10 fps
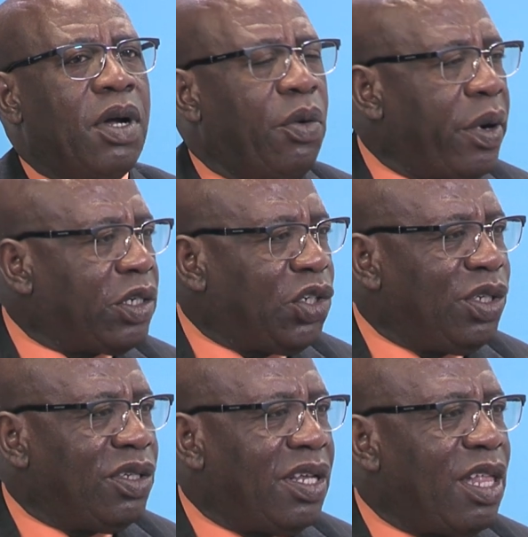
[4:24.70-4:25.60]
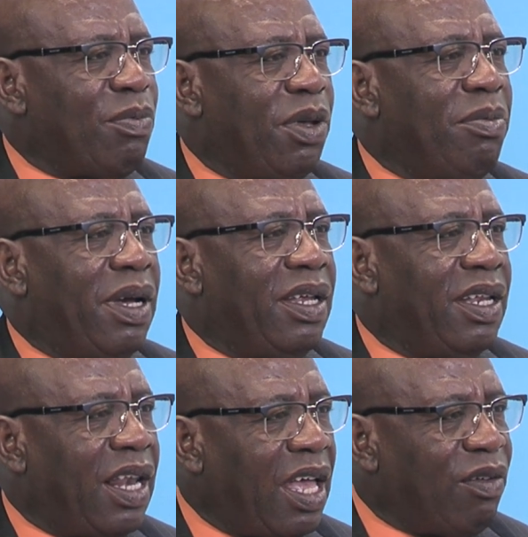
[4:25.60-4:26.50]
corrections has been my
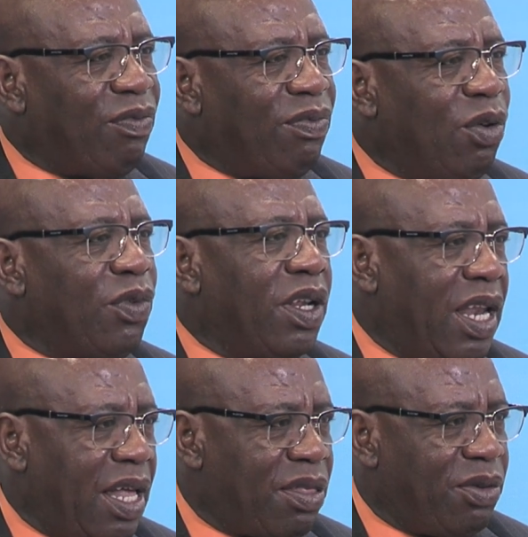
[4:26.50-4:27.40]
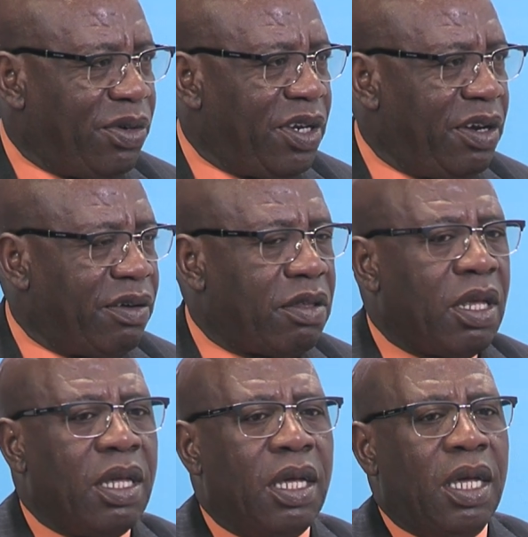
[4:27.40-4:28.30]
life over the last 30 years.
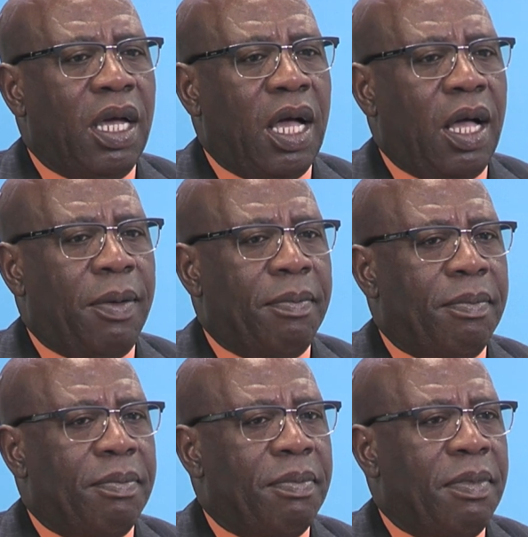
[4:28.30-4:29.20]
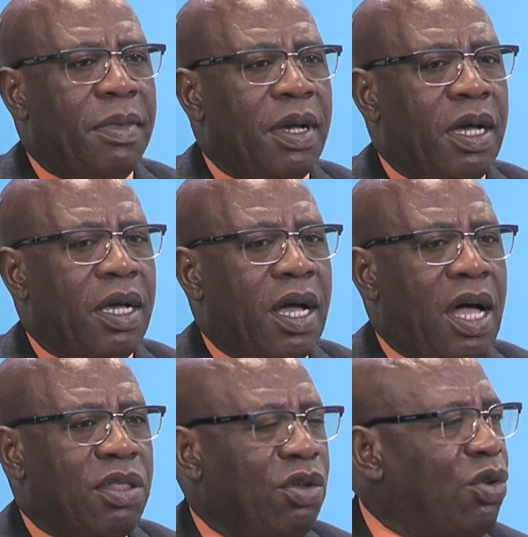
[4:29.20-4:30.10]
Okay. Um,
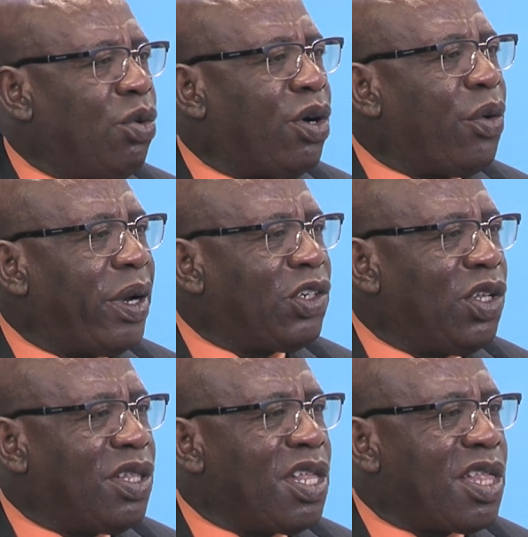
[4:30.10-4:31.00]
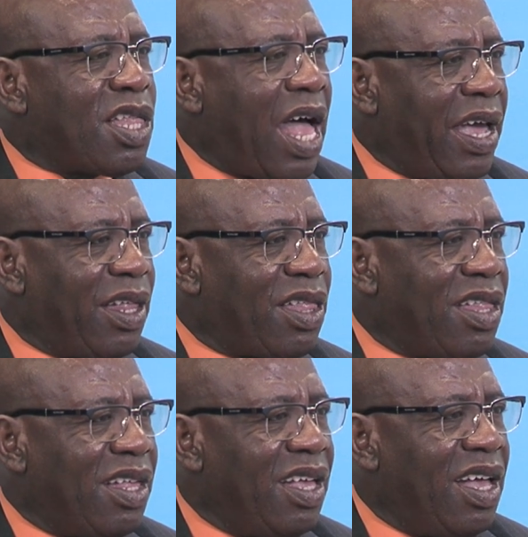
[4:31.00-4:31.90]
as you know, corrections is a
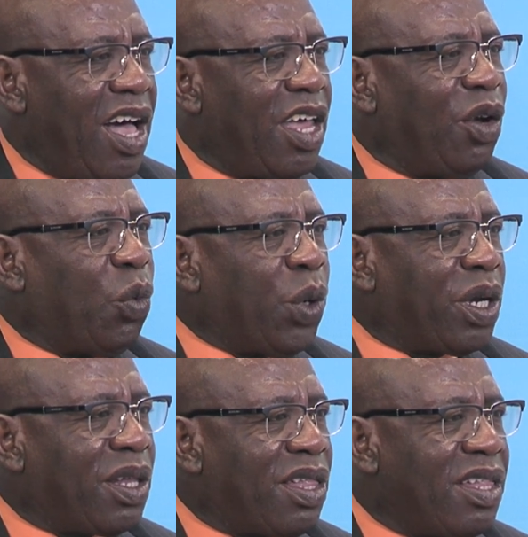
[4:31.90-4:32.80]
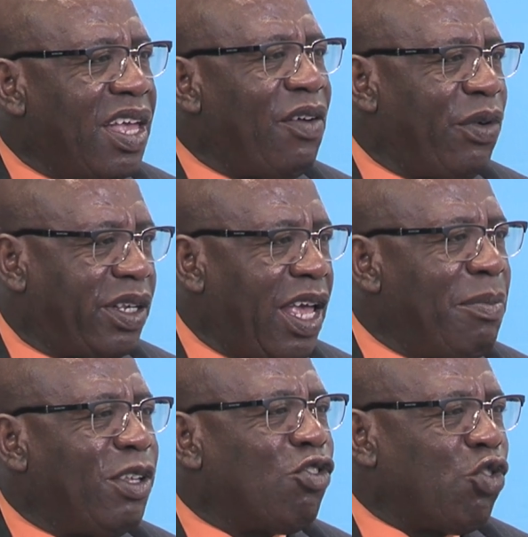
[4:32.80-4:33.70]
science, yes. and it works every
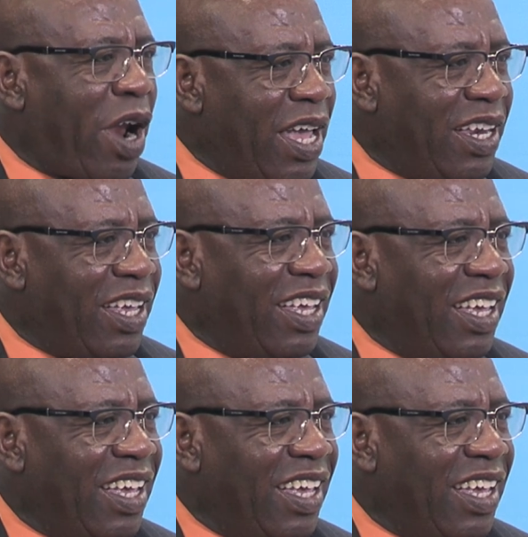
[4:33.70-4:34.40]
time it's tried